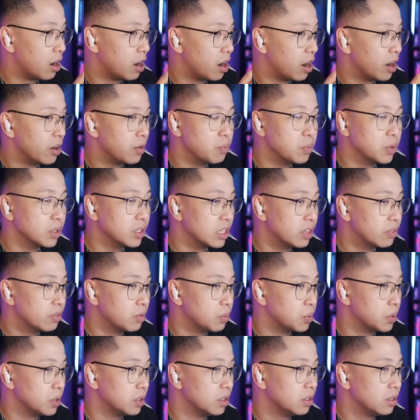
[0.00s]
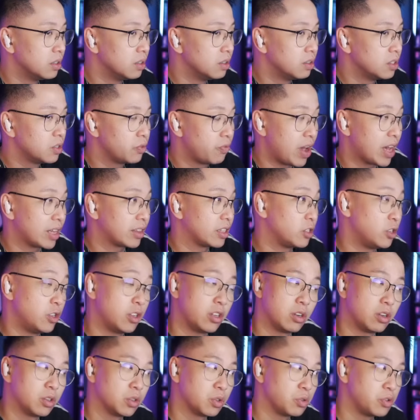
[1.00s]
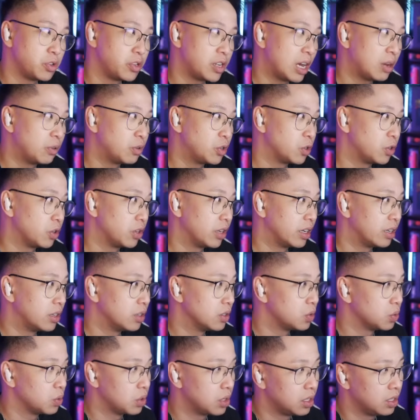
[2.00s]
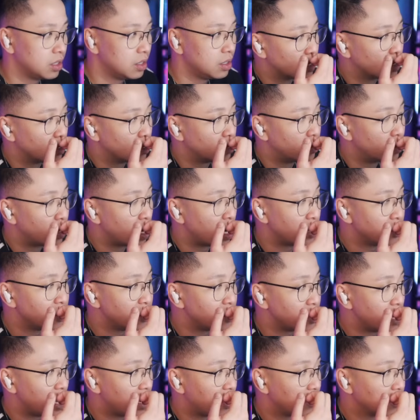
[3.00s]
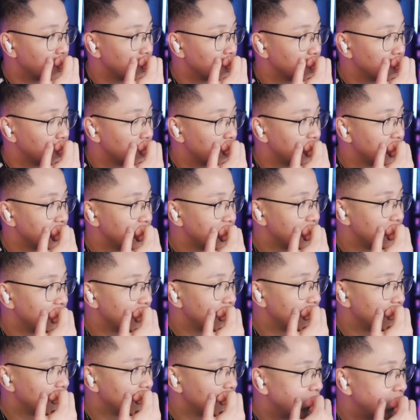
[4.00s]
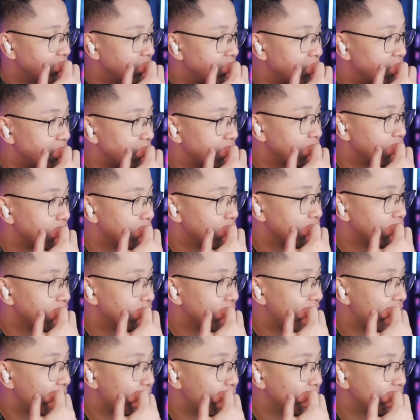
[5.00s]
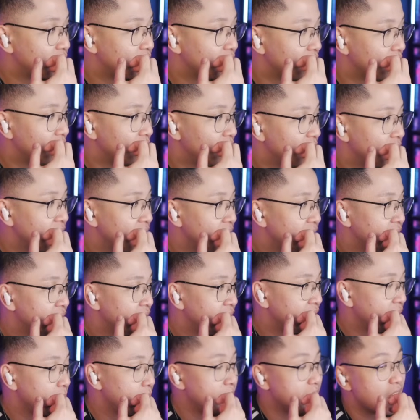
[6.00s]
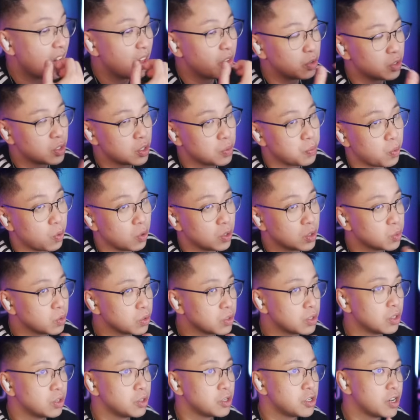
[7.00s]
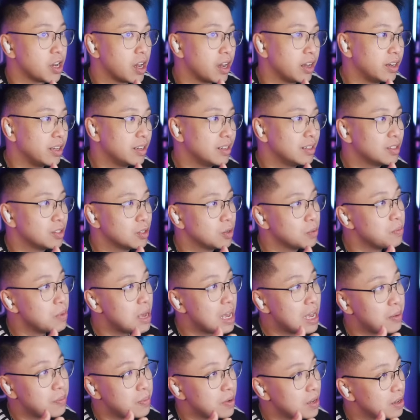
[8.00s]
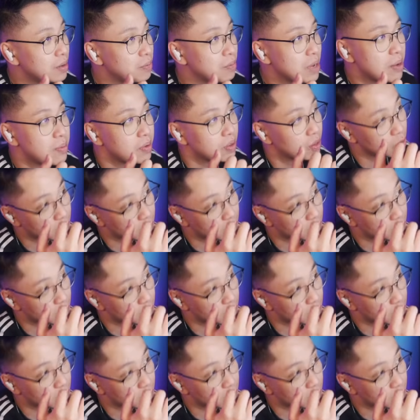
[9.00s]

unbelievable. The fact that she can also shout during it as well. Rhine Shatter goes crazy. Terra Surge, Captive Sun. I mean, other supports will start shining, so maybe